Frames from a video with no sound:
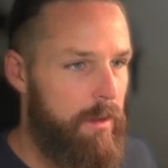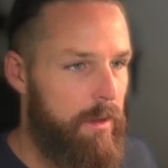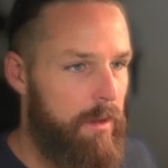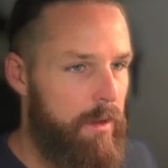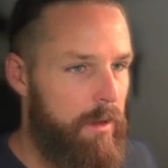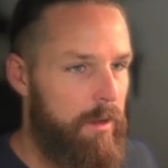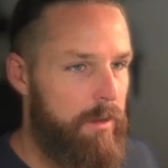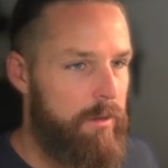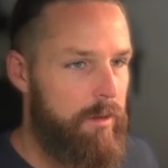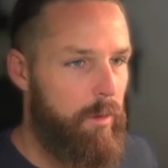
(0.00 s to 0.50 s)

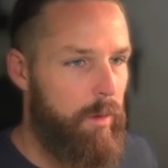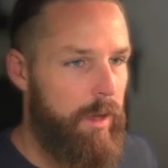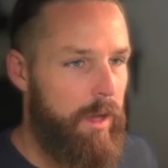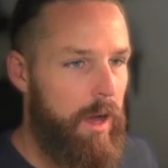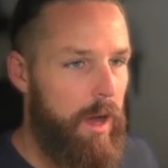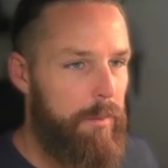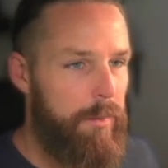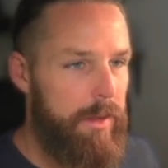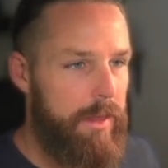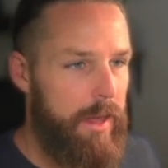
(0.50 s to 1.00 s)
So we
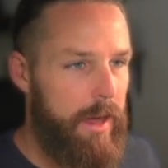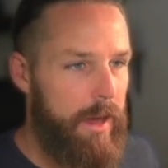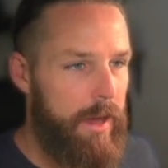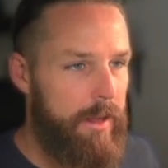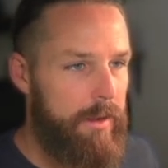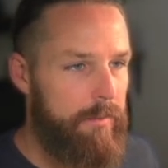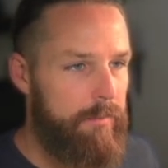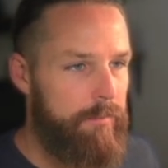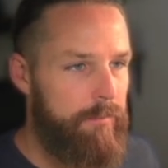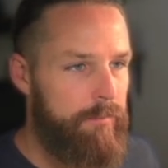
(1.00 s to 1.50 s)
copy
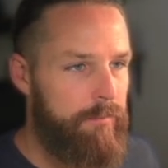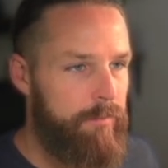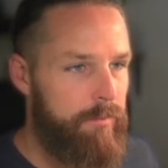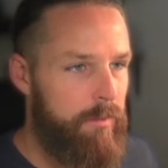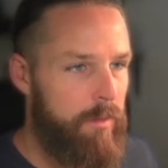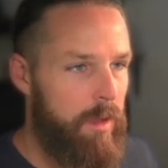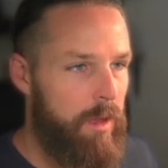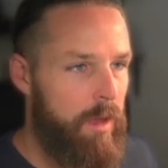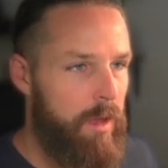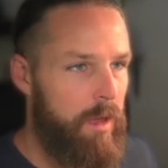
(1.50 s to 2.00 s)
that.
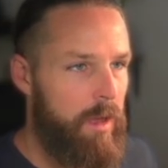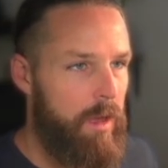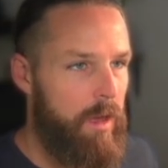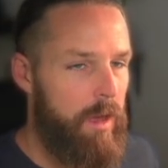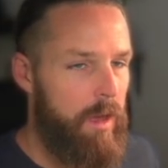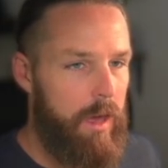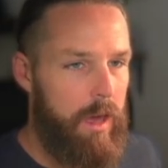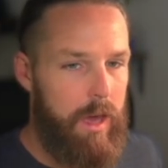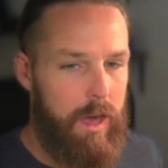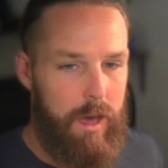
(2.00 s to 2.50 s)

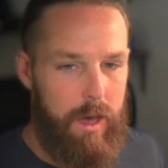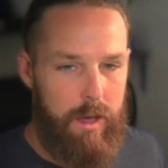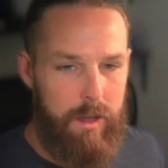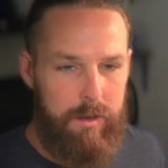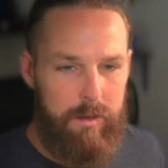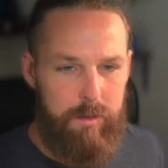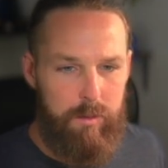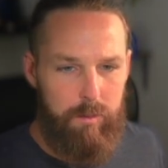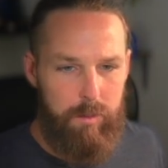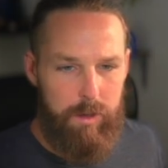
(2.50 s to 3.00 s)

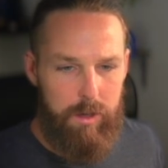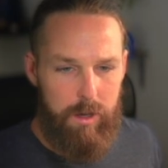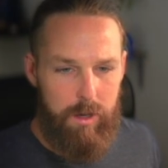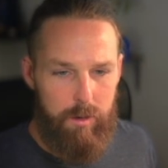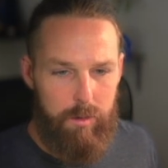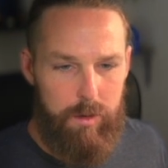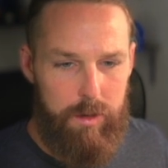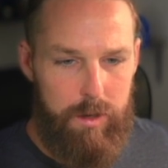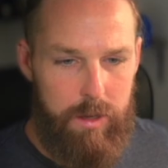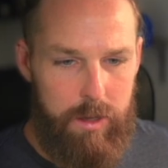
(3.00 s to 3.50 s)
And we
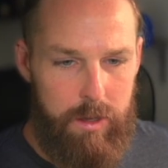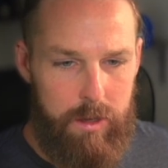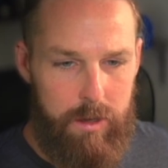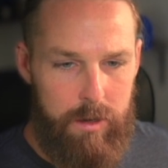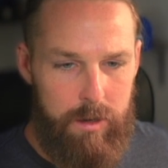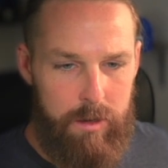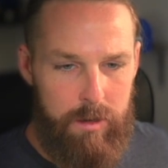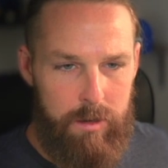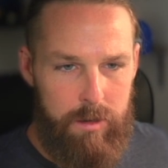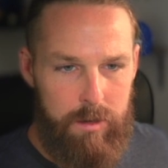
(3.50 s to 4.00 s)
go in
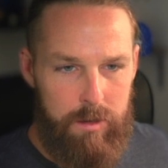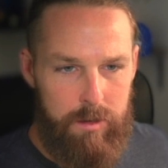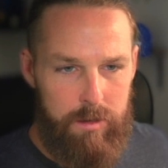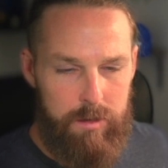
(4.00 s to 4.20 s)
here.